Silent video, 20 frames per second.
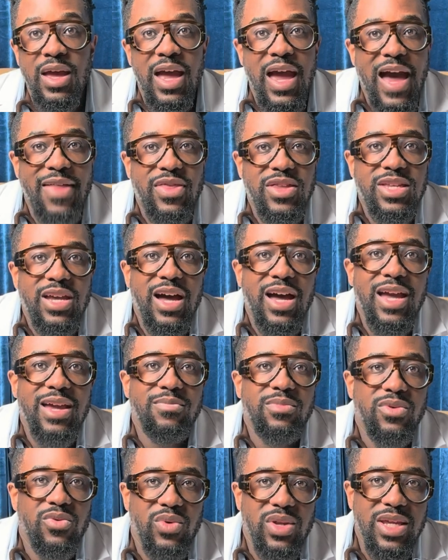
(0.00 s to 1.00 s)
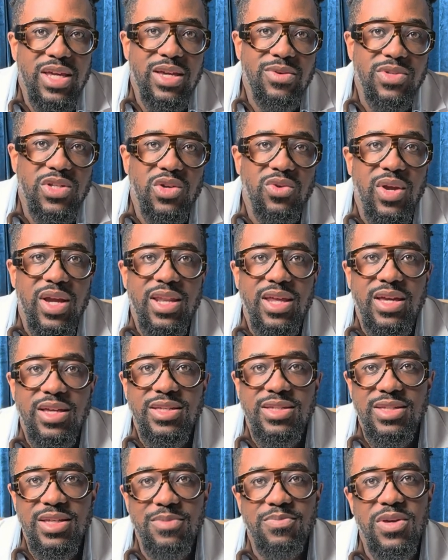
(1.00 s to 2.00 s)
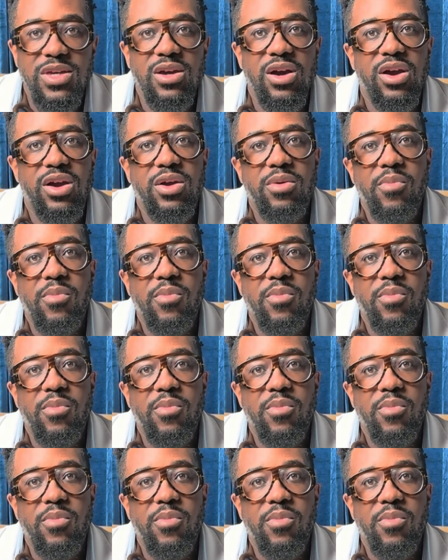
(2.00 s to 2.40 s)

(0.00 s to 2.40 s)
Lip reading: At the time when he was creating CPR,